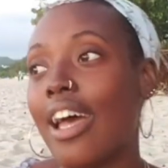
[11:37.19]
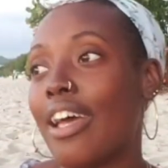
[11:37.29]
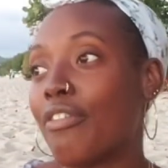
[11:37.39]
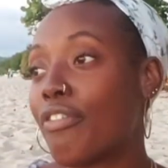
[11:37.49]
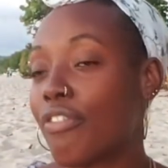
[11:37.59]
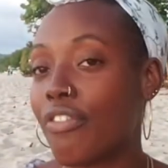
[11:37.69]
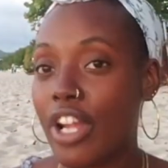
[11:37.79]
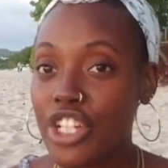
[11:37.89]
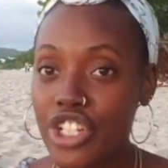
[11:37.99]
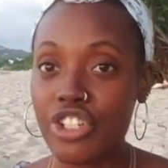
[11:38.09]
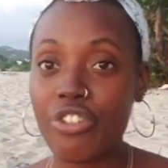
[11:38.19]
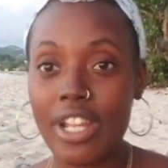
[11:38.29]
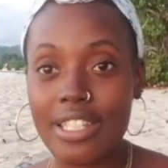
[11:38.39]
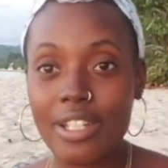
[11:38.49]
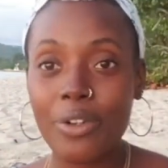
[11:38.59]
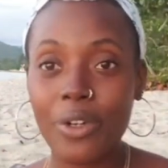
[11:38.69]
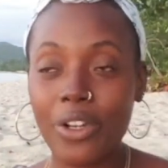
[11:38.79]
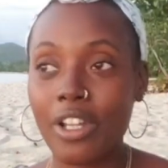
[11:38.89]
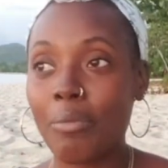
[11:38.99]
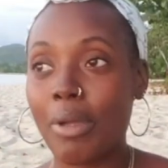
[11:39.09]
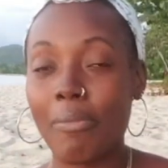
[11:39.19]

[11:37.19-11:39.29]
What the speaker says: and fresh grated coconut.